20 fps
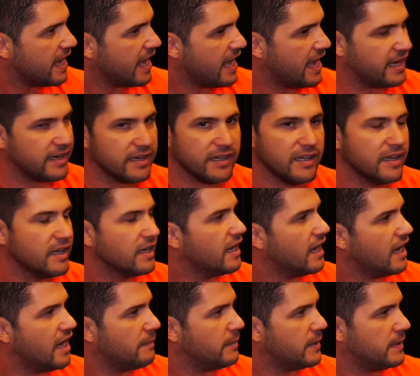and
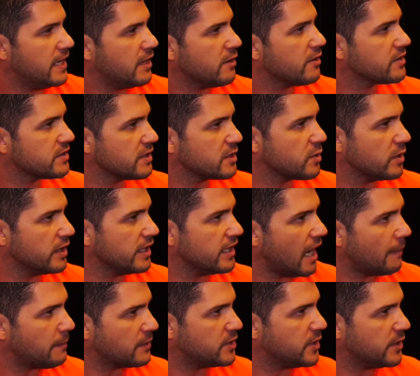I mean, Heroes is really an
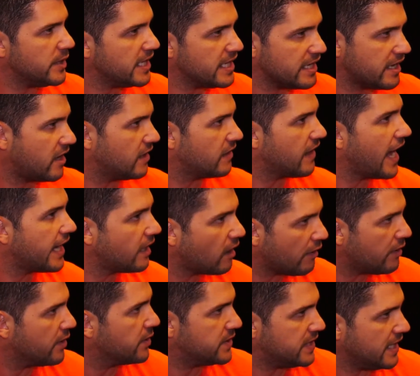opportunity to collide
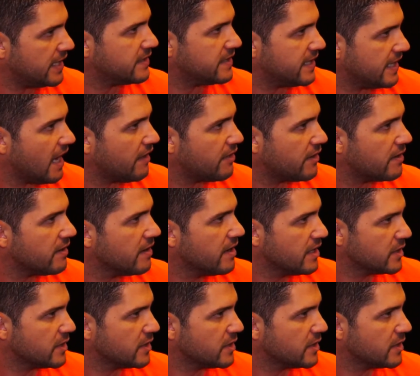all those things together.